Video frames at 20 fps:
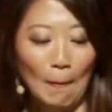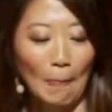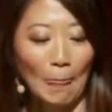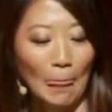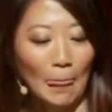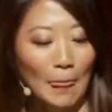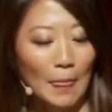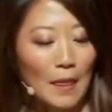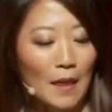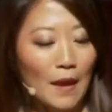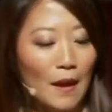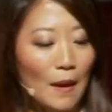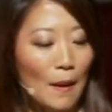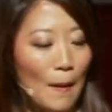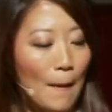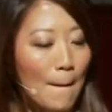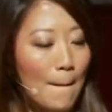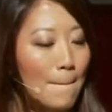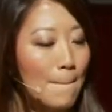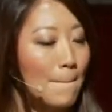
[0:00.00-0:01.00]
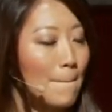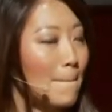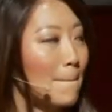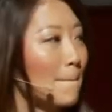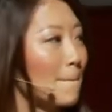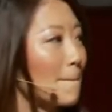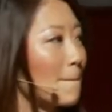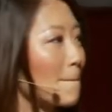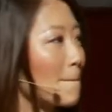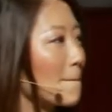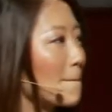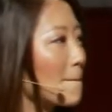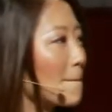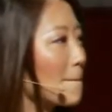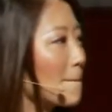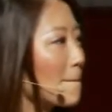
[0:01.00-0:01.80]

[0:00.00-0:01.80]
No one is speaking in this clip.